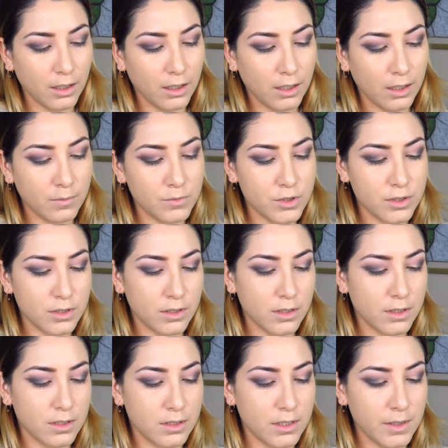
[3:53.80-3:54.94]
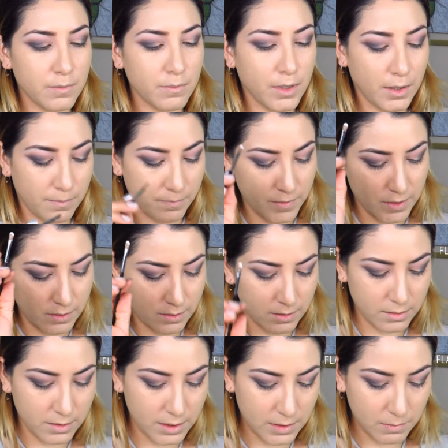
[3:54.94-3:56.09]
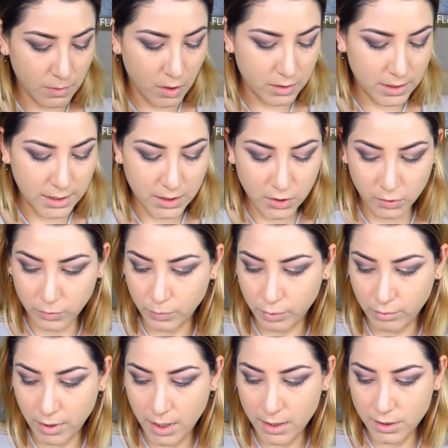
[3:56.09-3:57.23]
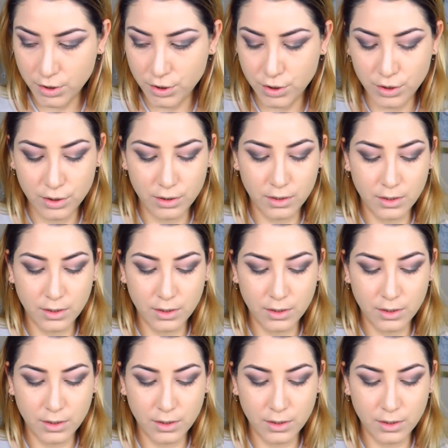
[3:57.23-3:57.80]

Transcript: and I'm just going to dip my small detailed brush